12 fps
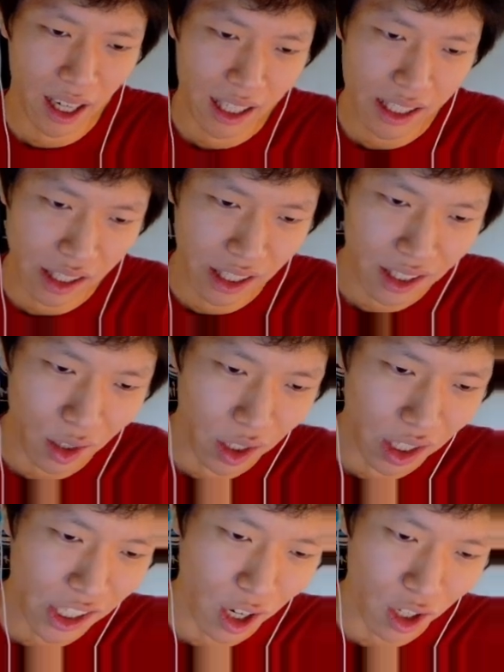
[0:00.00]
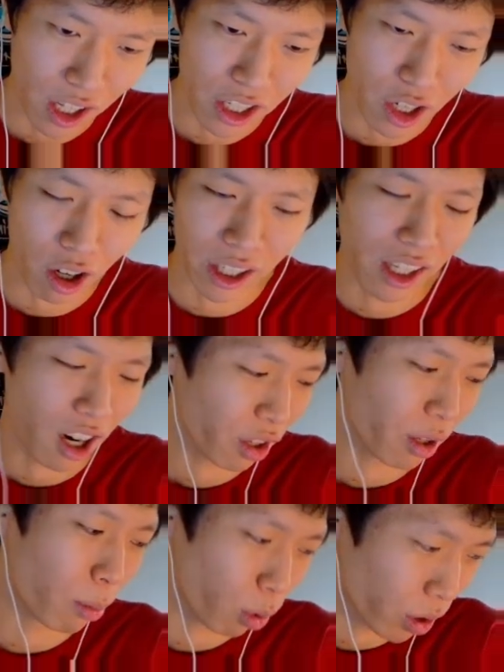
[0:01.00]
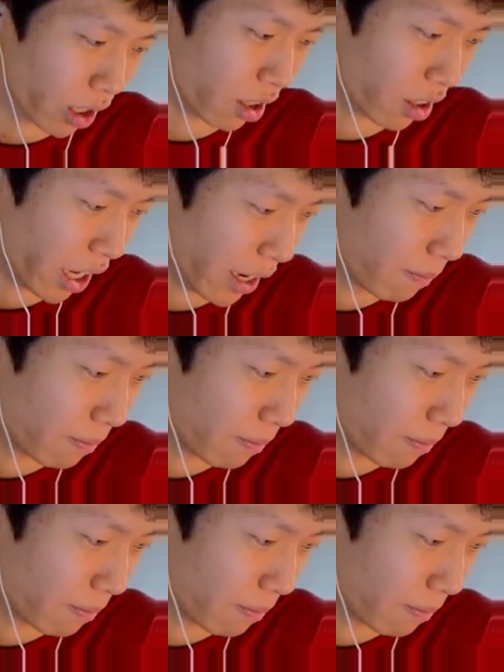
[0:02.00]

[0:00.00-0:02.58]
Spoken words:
I see. So they're stuck on the target, not on the board. Okay.